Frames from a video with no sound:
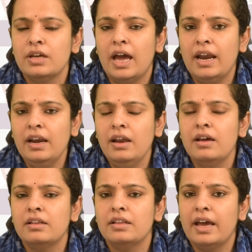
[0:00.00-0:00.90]

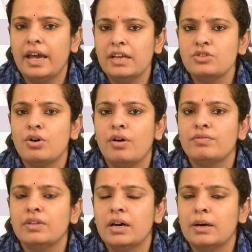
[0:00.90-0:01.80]
and the edge
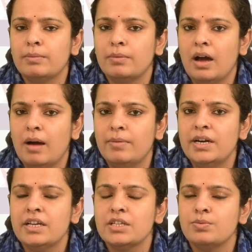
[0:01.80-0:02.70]
of the
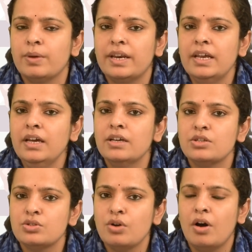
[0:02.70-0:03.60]
garment is very
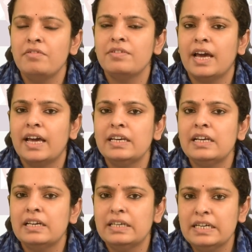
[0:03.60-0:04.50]
soft
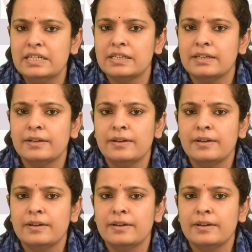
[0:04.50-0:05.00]
and knitted.